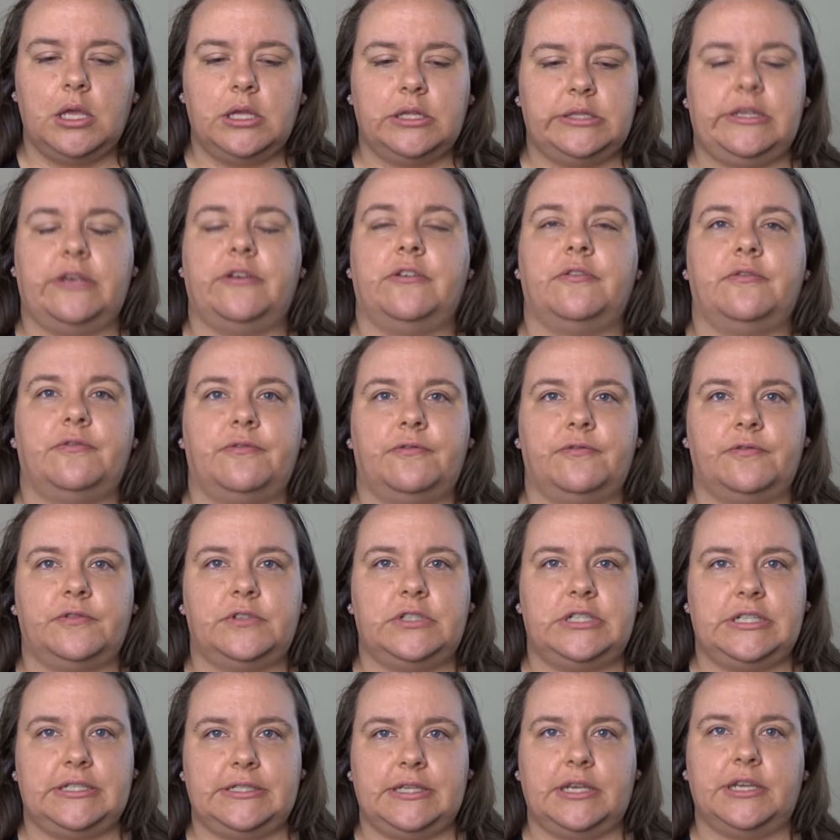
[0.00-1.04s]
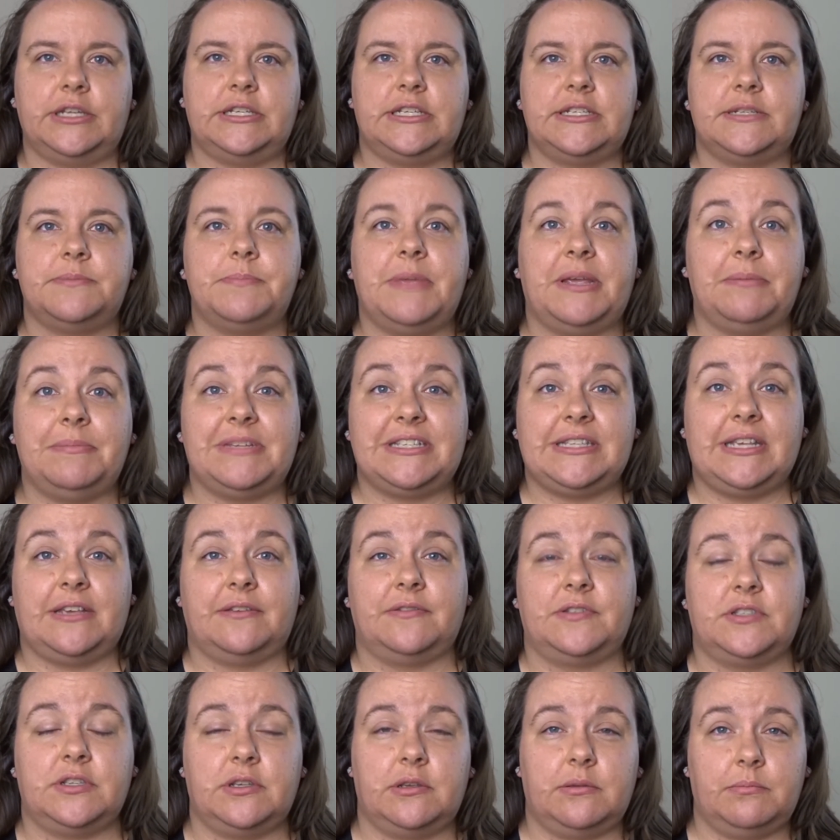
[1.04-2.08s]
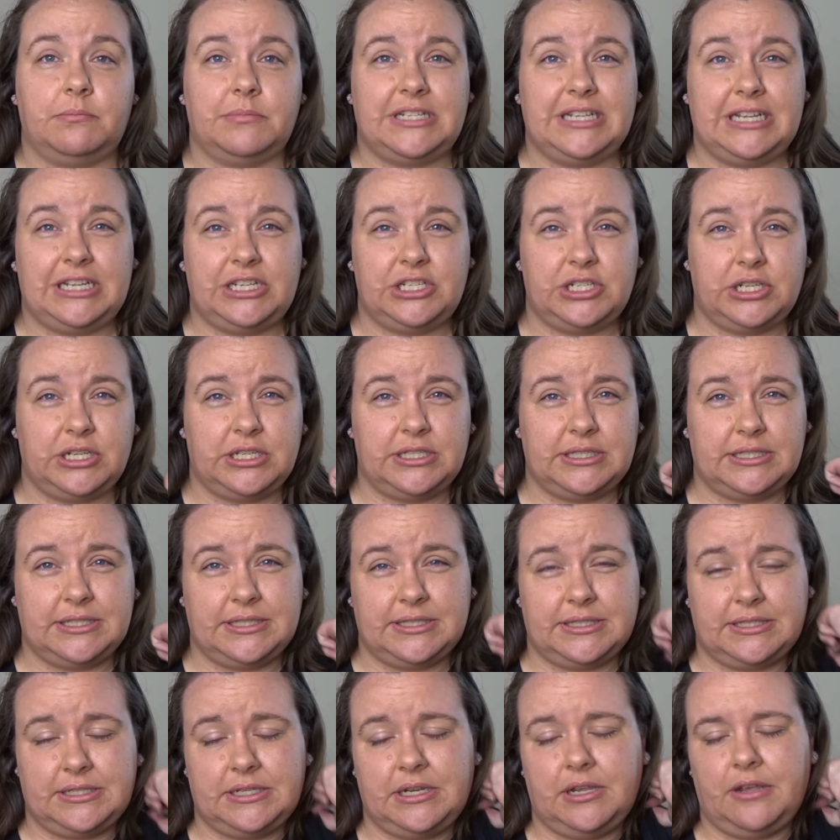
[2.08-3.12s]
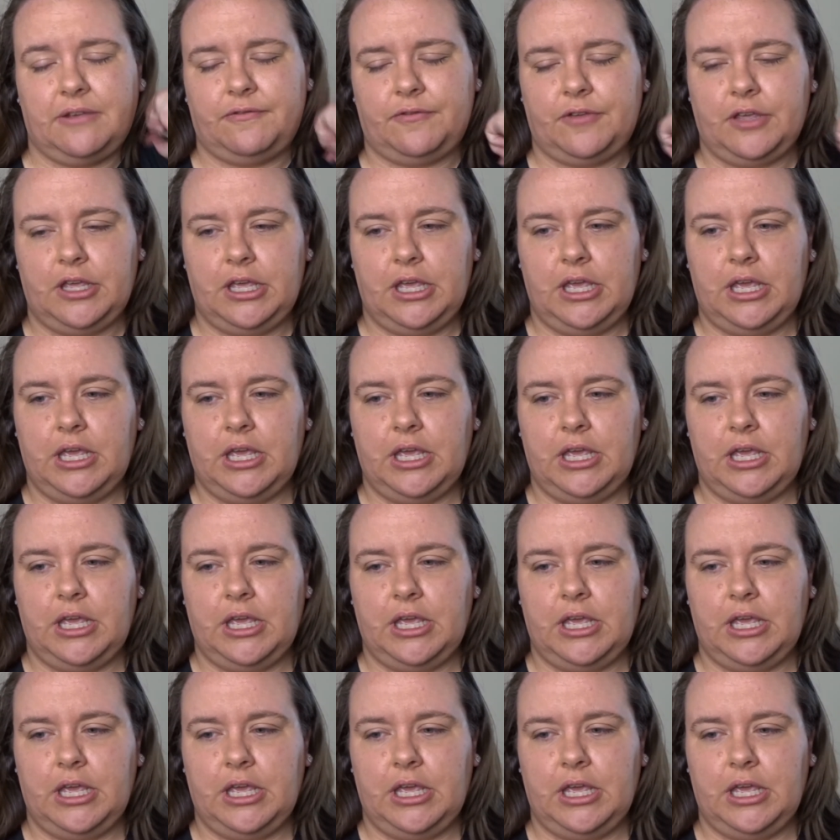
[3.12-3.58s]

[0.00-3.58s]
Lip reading: So I've decided to make myself some t-shirts and stuff.